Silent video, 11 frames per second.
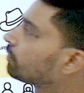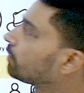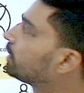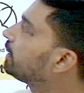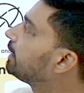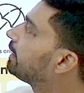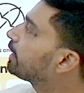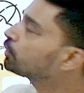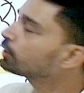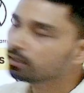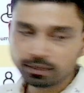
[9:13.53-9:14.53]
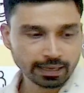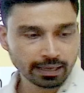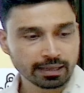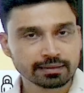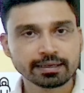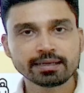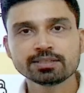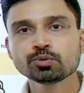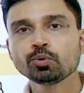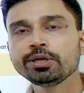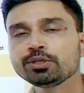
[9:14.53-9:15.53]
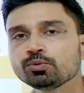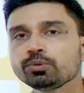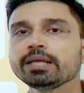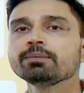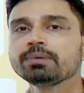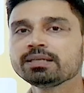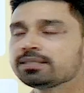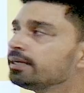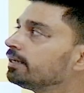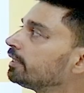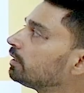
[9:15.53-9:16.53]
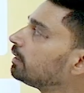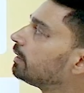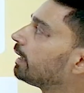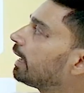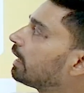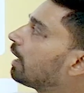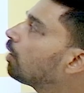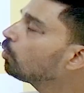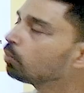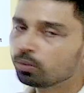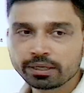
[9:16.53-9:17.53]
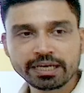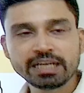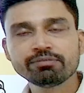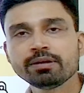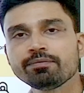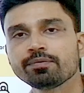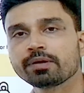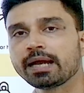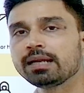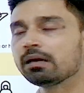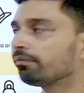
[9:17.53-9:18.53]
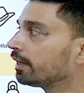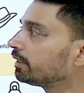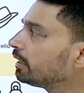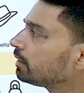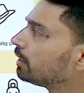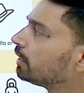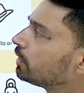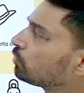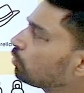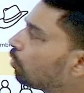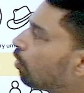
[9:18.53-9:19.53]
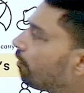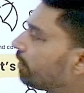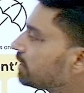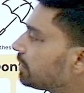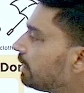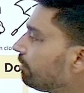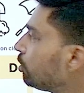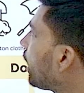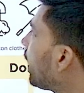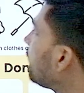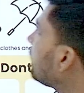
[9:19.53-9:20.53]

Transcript: the election that is going to take place in India and how heat wave can affect it. So obviously, if you look at